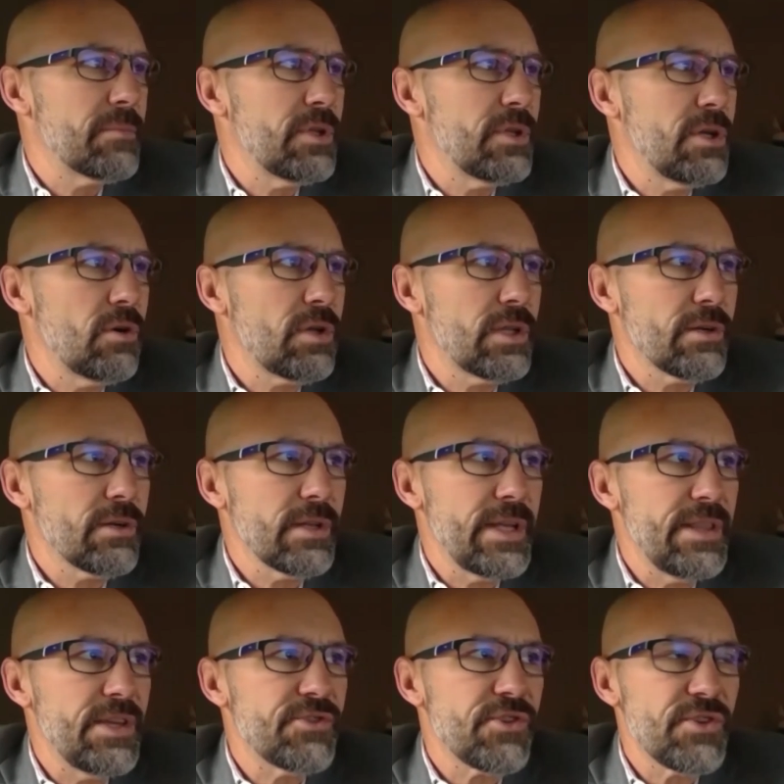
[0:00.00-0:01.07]
You know,
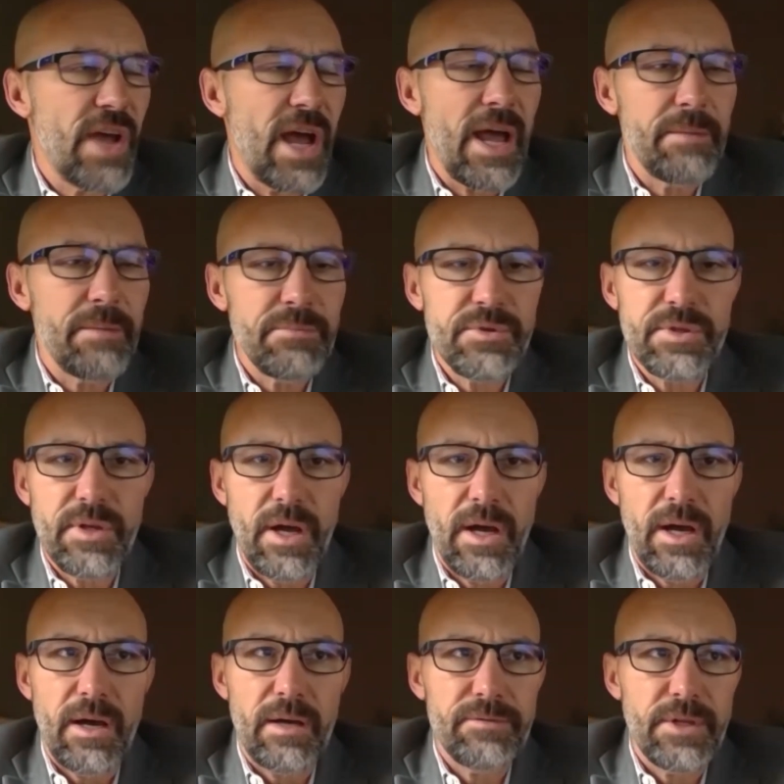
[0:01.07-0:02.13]
clearly these are times,
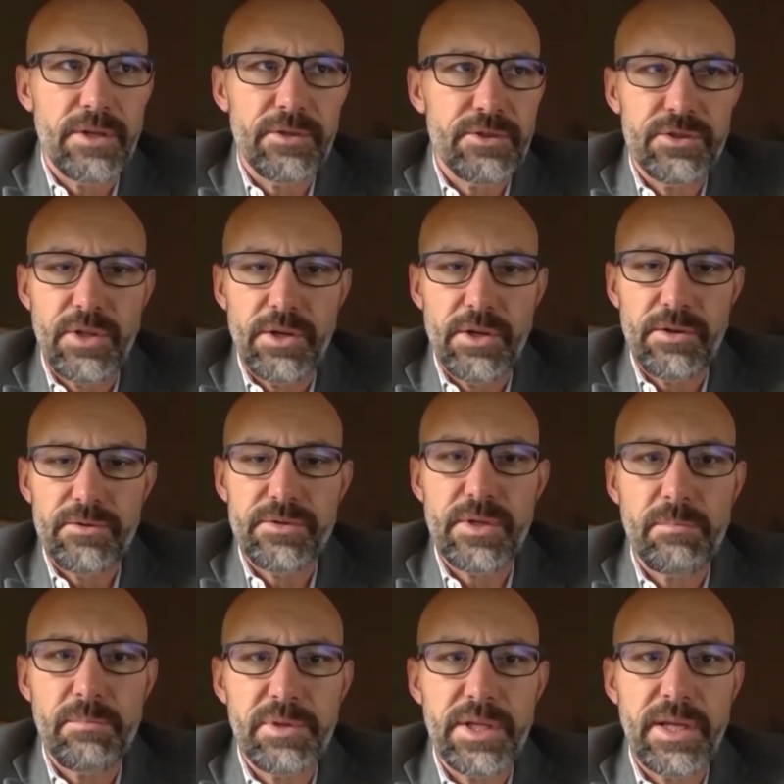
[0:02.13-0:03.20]
they're
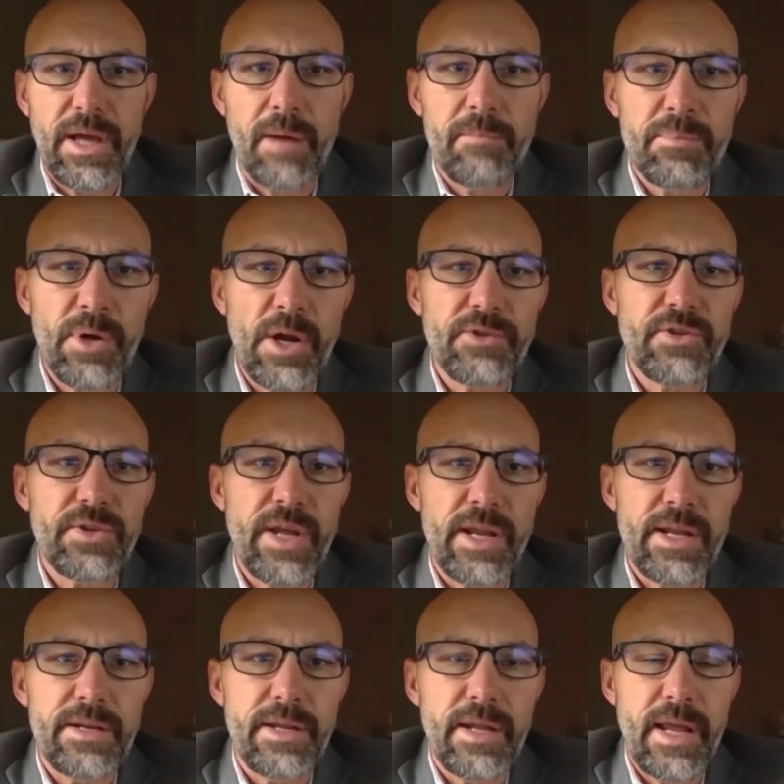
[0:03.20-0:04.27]
simply
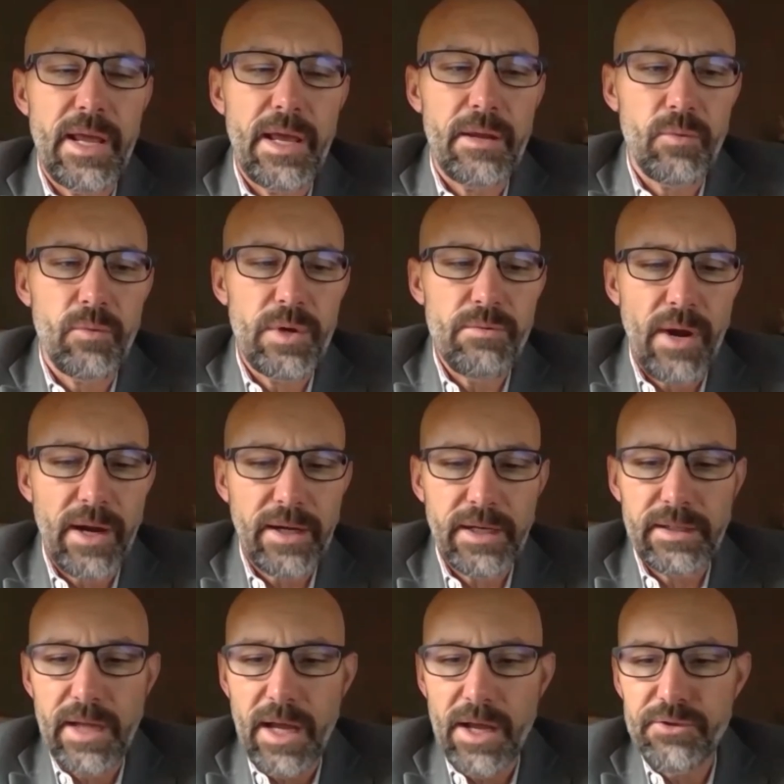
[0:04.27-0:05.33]
unprecedented. And we
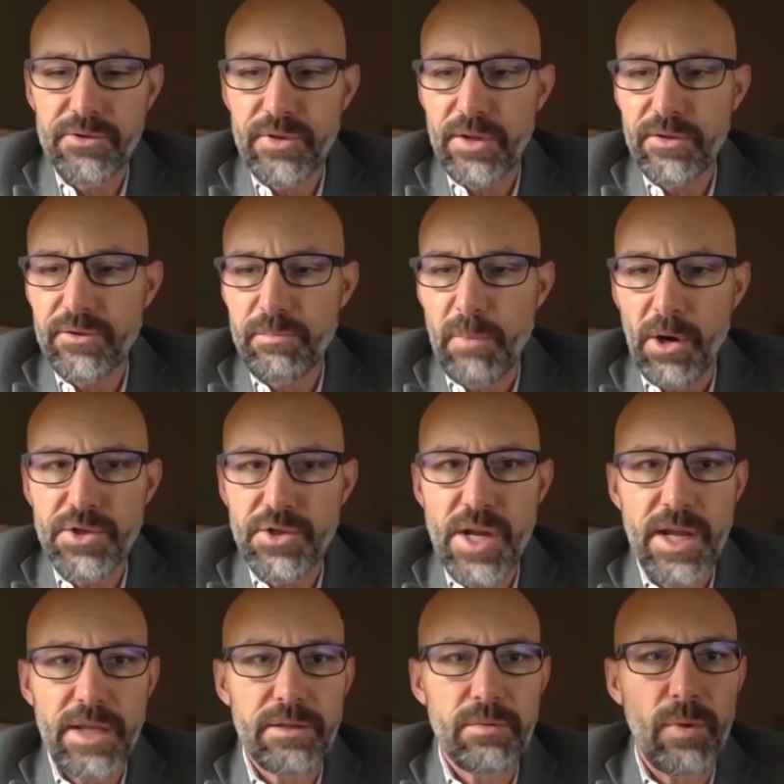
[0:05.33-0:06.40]
recognize since March
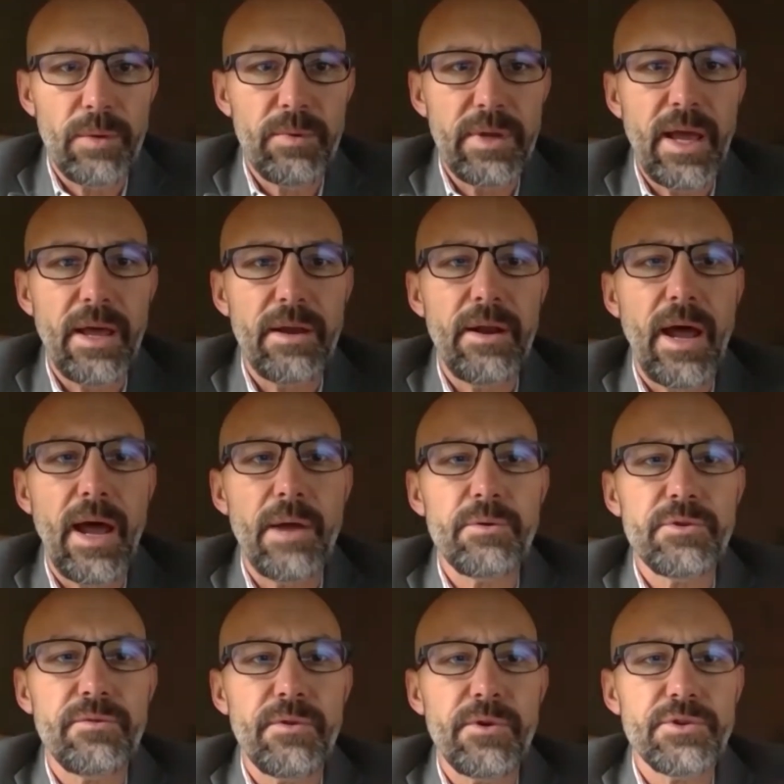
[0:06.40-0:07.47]
8th, when we had
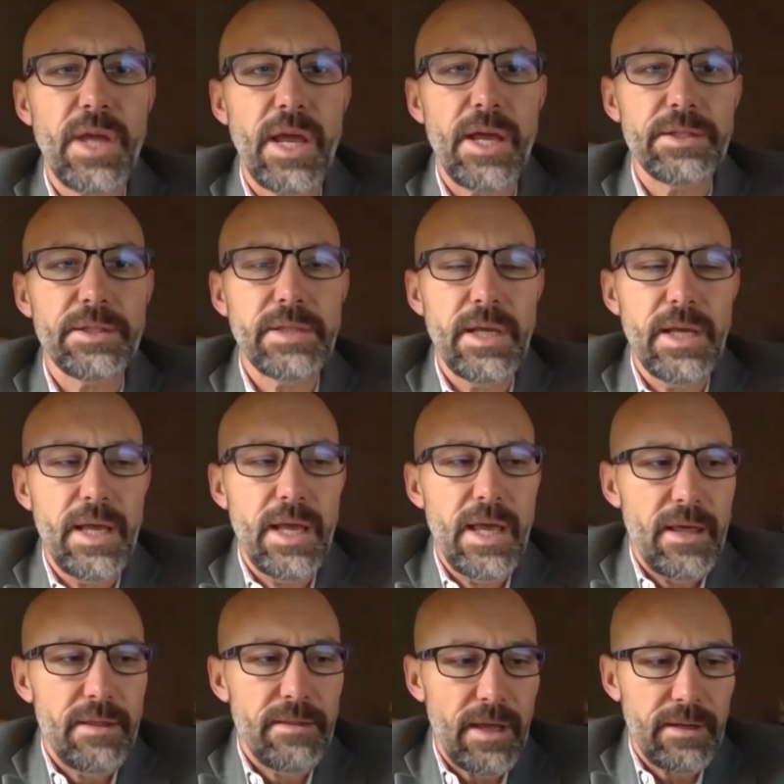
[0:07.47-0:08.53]
Iowa's first case,
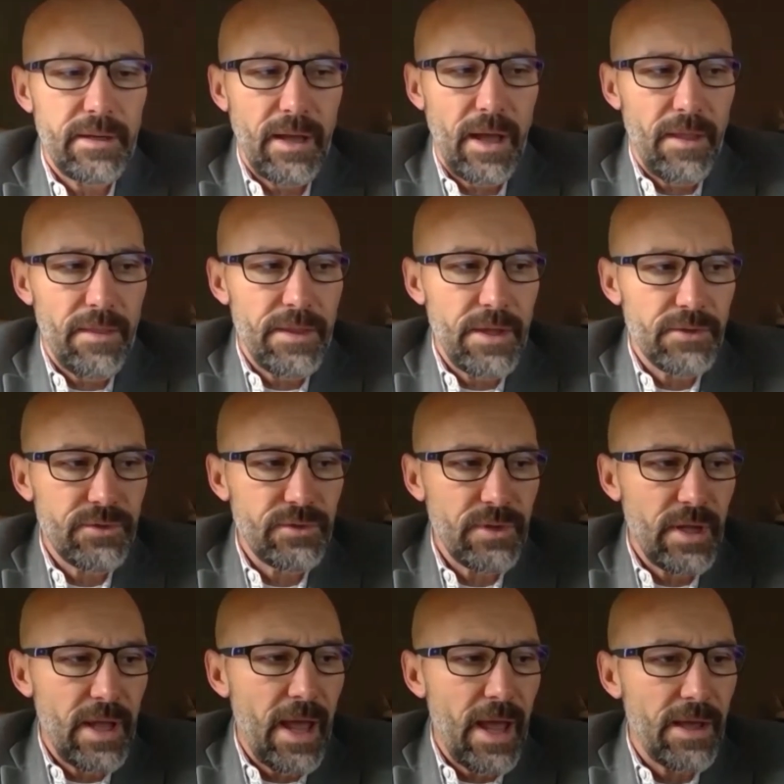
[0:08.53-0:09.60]
that this
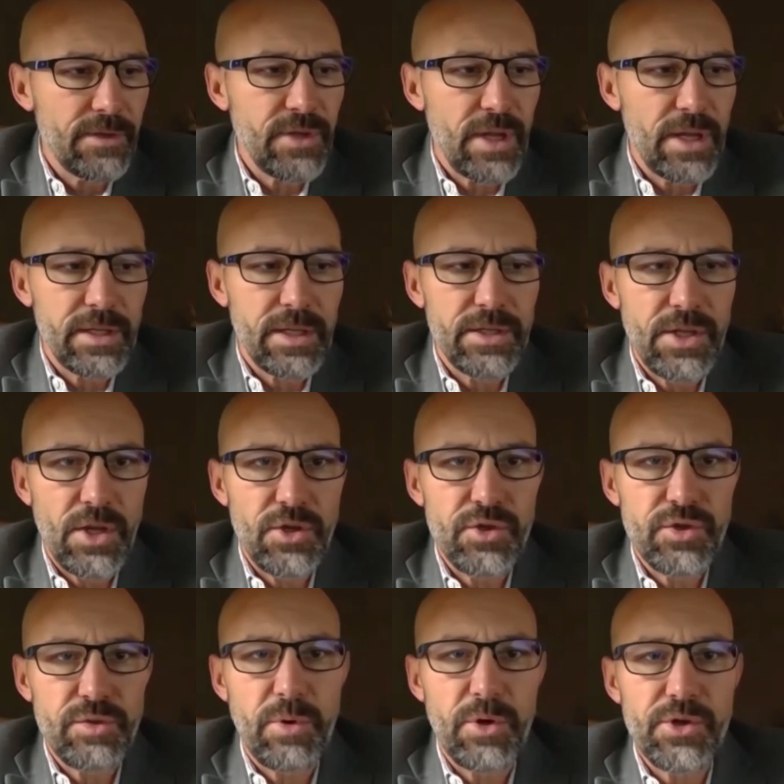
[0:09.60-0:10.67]
has and
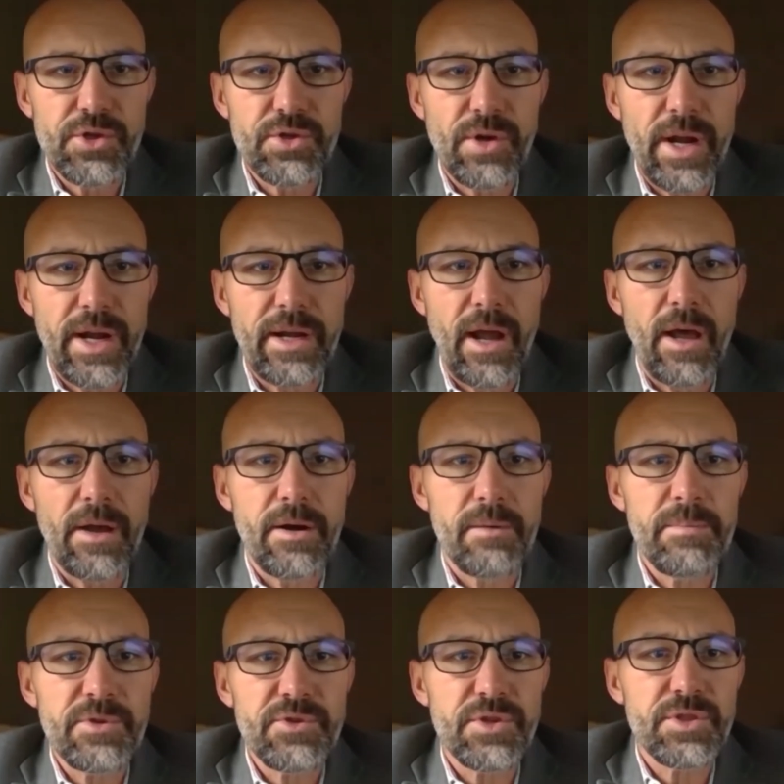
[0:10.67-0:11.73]
continues to put a strain on our
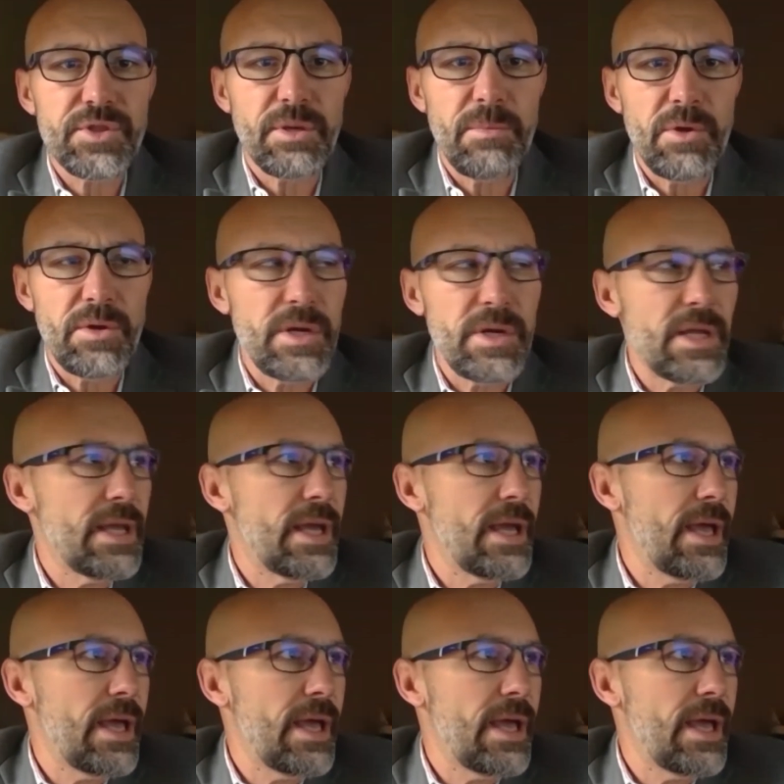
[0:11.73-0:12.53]
business community.